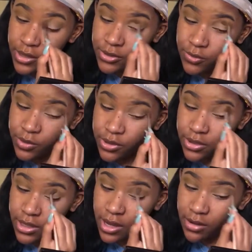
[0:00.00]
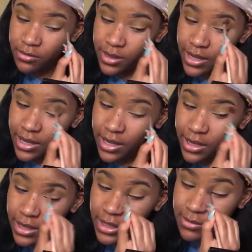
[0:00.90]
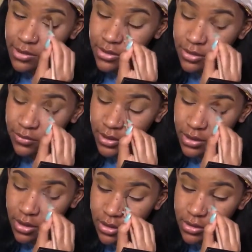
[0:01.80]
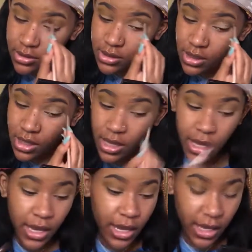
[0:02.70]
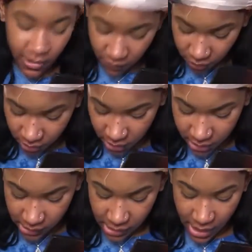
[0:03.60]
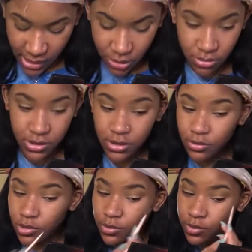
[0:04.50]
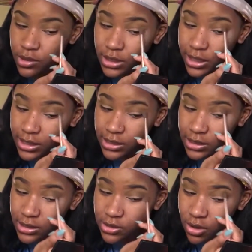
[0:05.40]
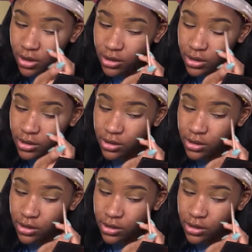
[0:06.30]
Twitter account, man, and he's been doing videos? And if you did see that, did you see the one when the lady did the talk